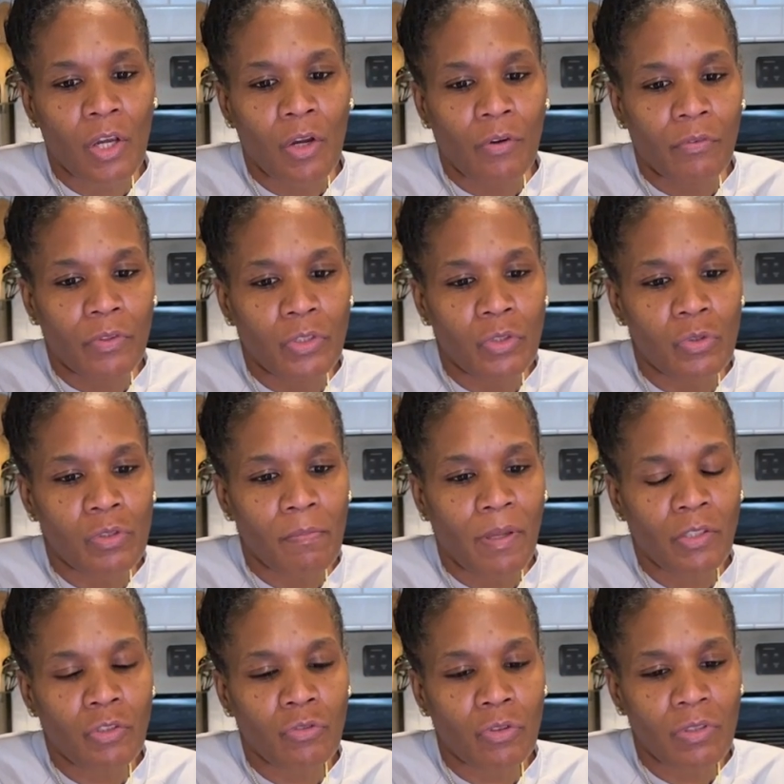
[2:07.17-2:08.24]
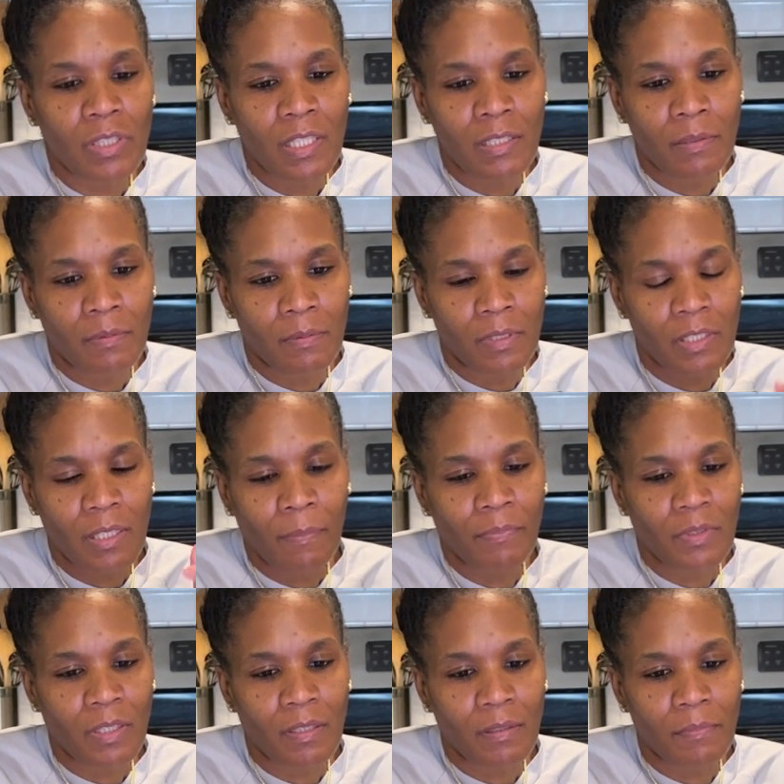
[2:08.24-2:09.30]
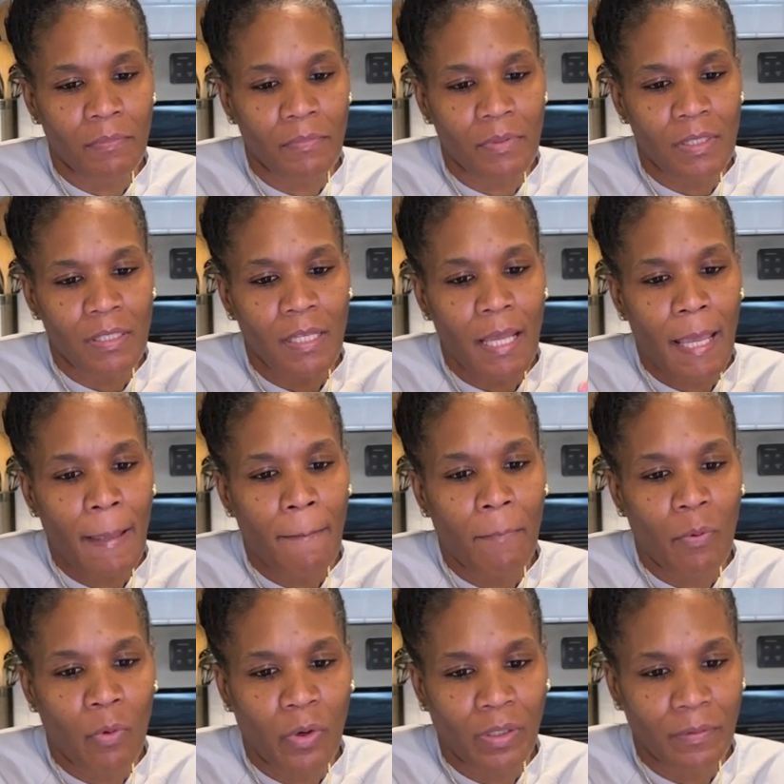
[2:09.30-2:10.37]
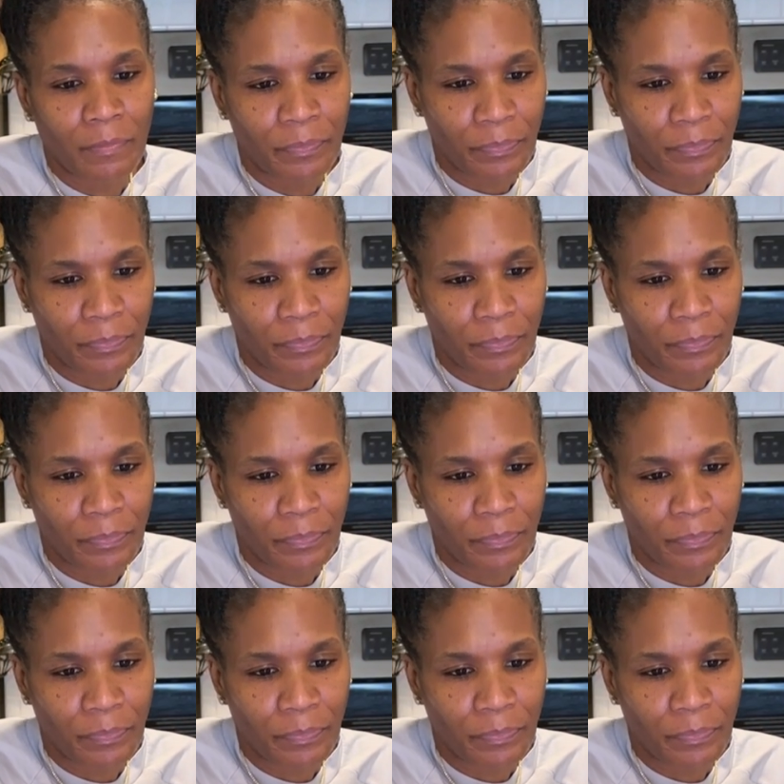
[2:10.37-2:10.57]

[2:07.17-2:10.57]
reduce menstrual symptoms, and more.